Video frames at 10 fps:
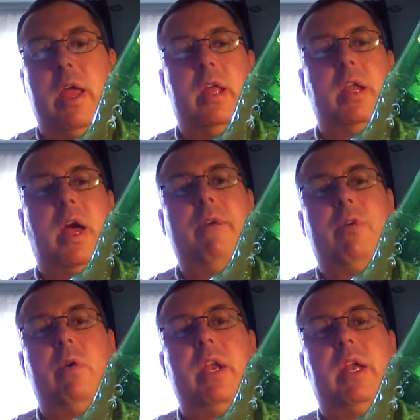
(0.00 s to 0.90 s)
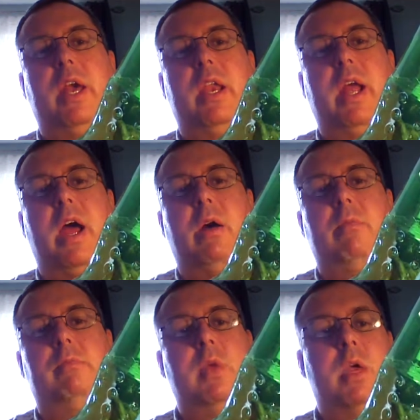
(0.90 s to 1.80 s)
and I've already cut it
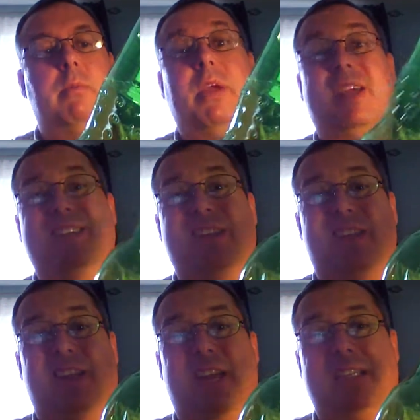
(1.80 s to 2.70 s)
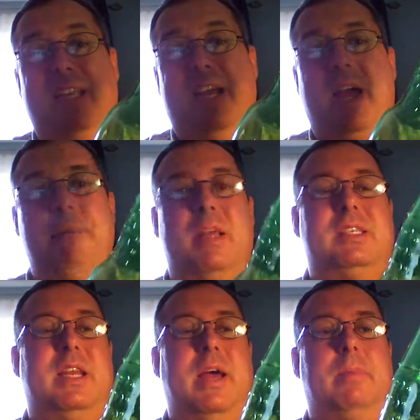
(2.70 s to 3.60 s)
out because on the last take I
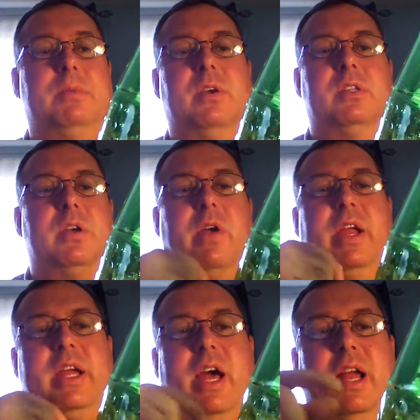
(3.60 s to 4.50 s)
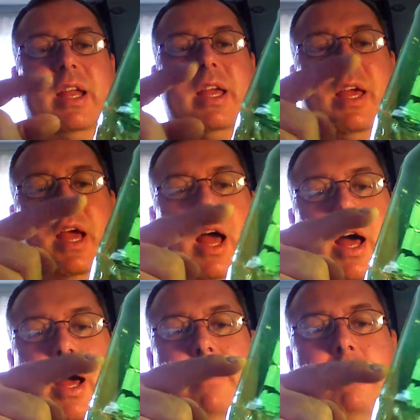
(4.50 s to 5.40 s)
messed it up, so it's already cut.
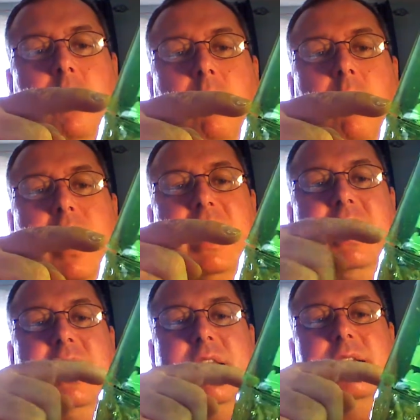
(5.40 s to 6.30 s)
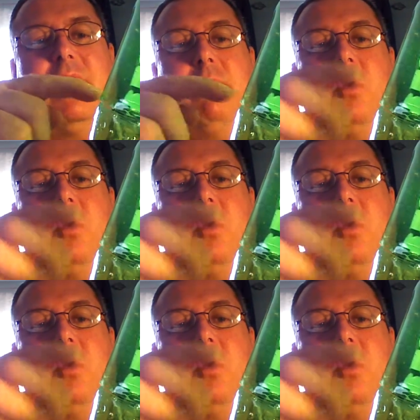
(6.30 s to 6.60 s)
What I did is I'm